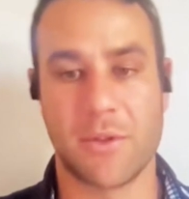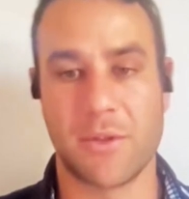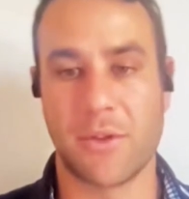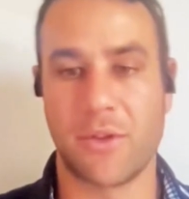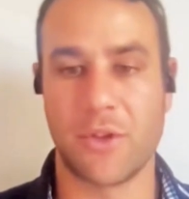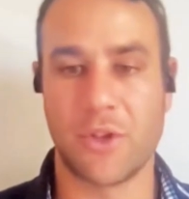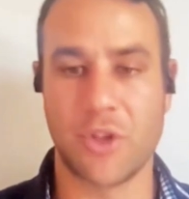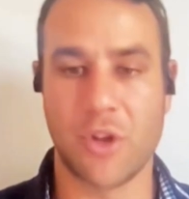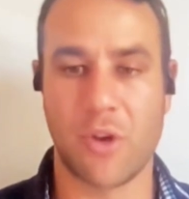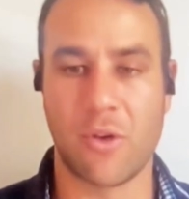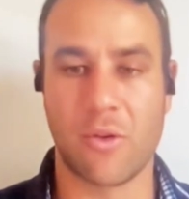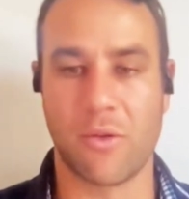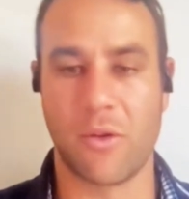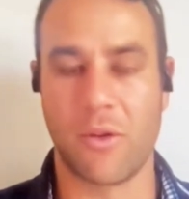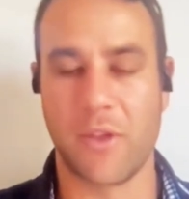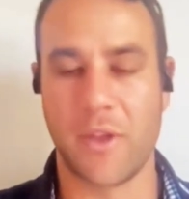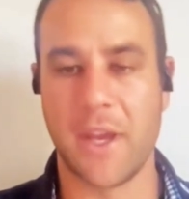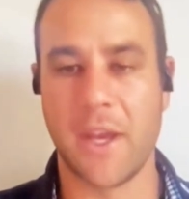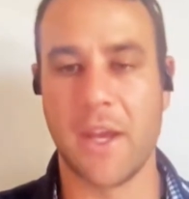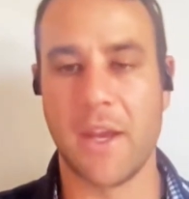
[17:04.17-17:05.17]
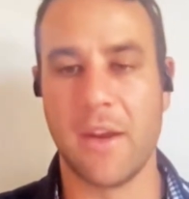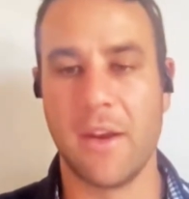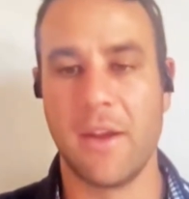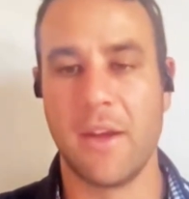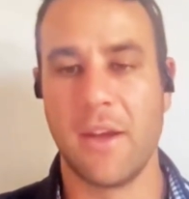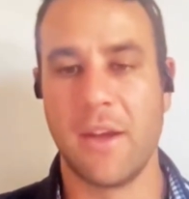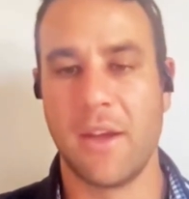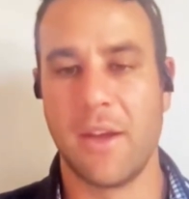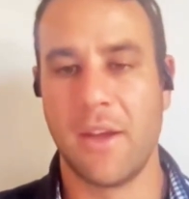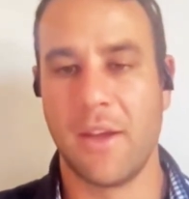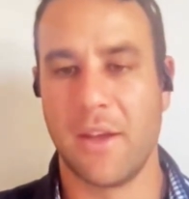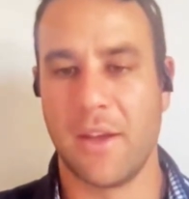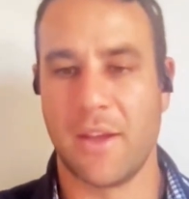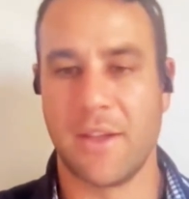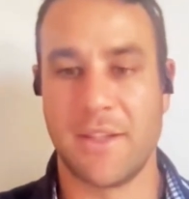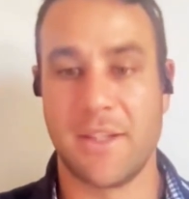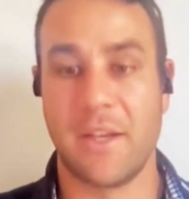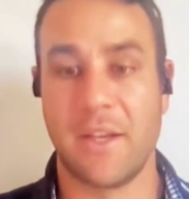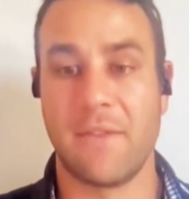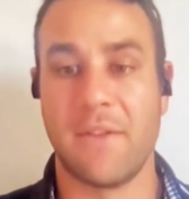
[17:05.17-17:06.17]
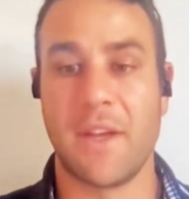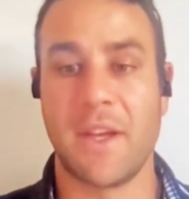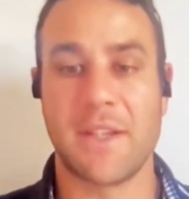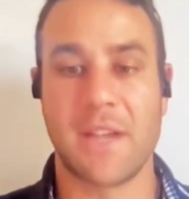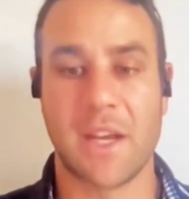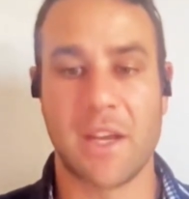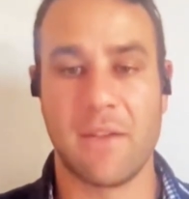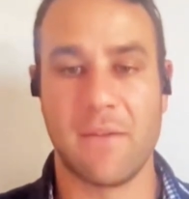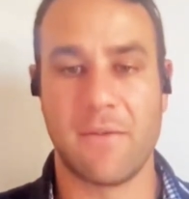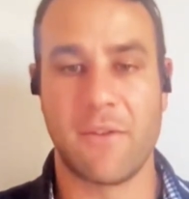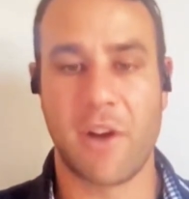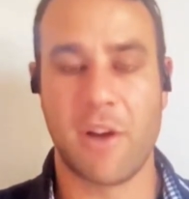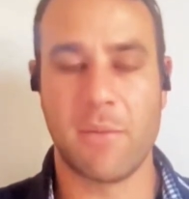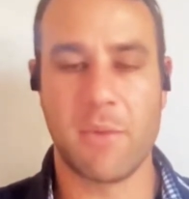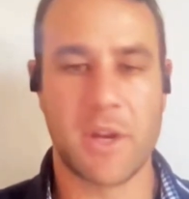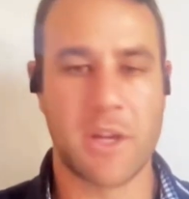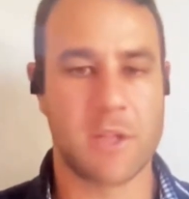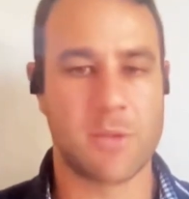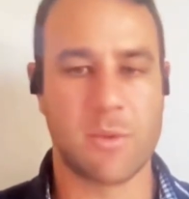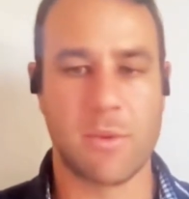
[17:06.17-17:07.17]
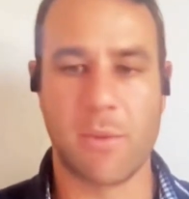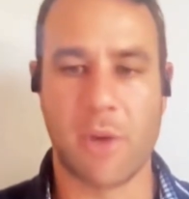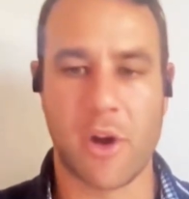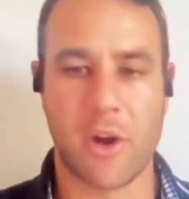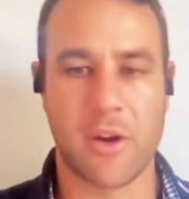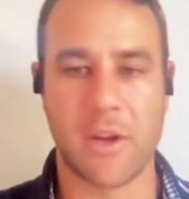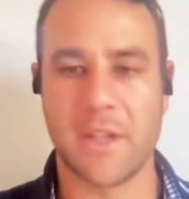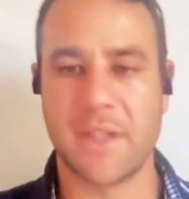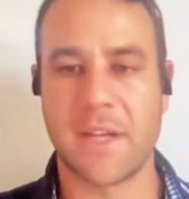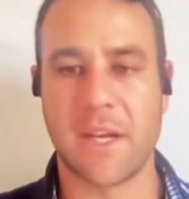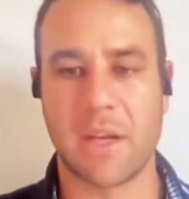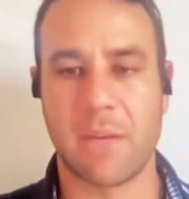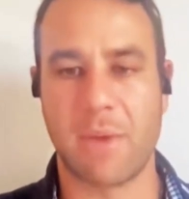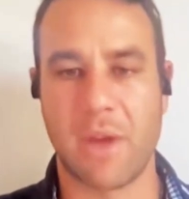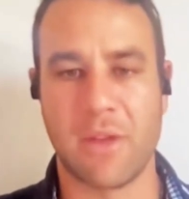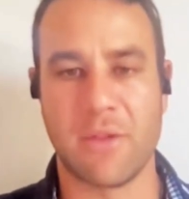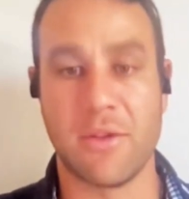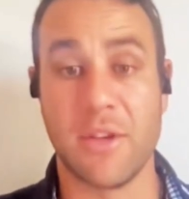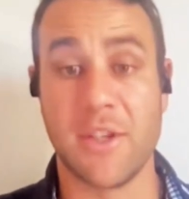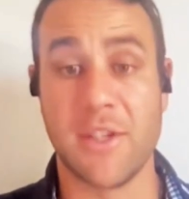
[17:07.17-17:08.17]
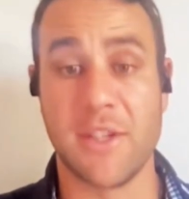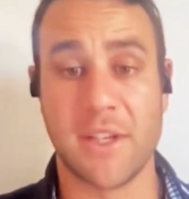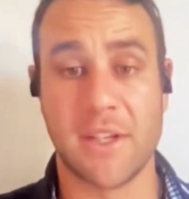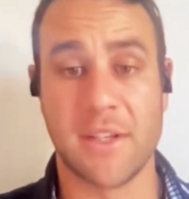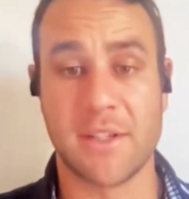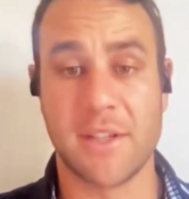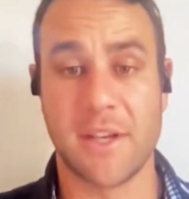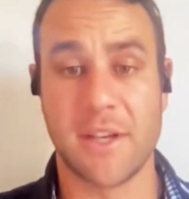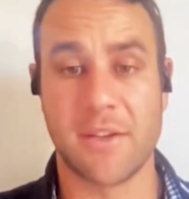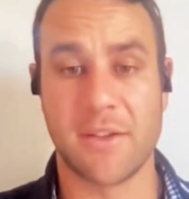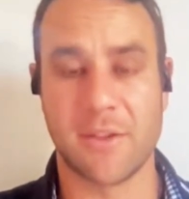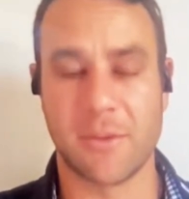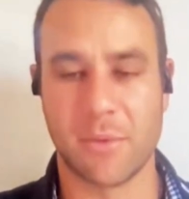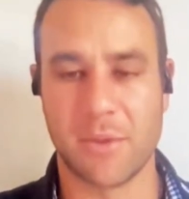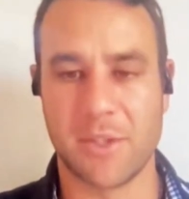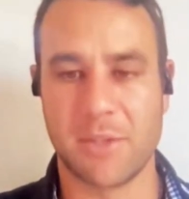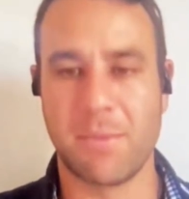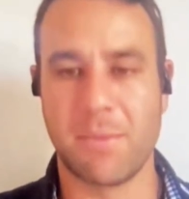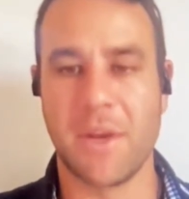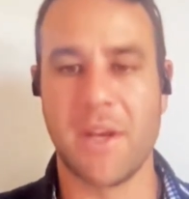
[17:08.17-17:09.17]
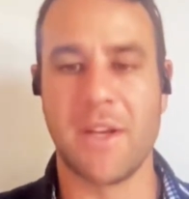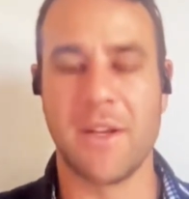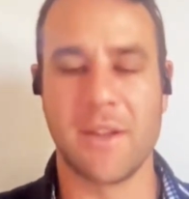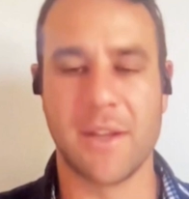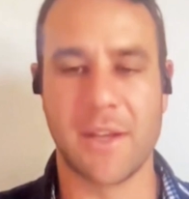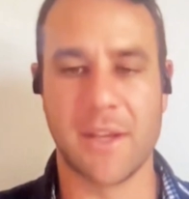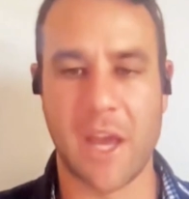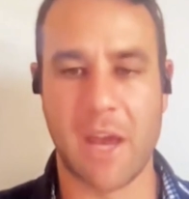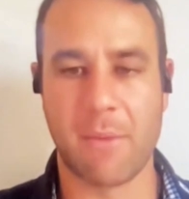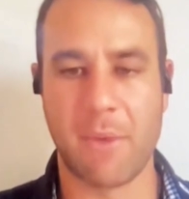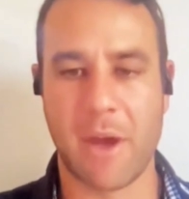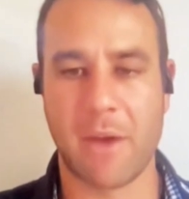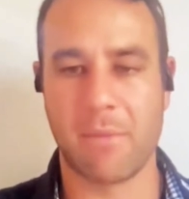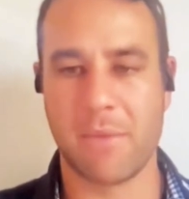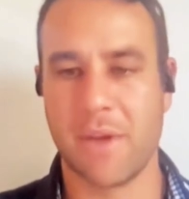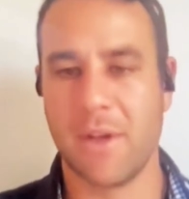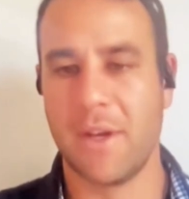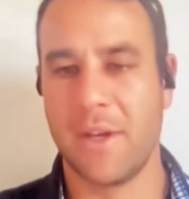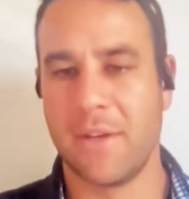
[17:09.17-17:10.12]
was on the shoulder or on the head, instead of that taking 5 minutes, we might only take about 30 seconds now. So we're speeding the game up.